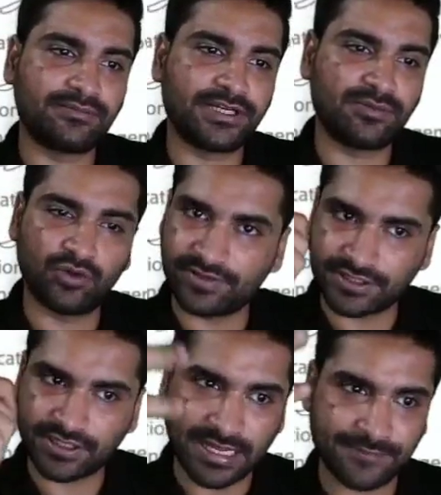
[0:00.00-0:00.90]
Again,
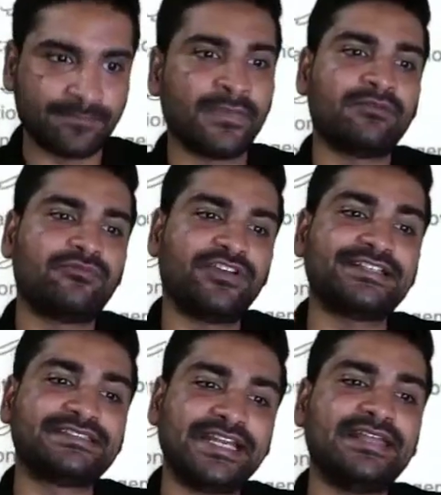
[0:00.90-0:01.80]
phase
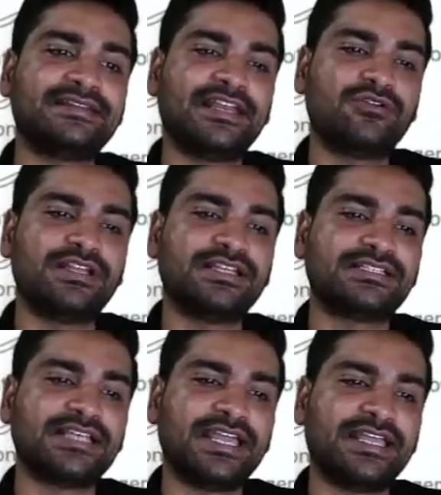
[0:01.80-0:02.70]
3, then you
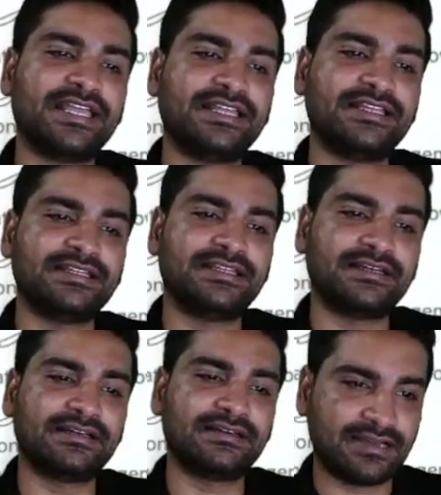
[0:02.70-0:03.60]
design the RPD,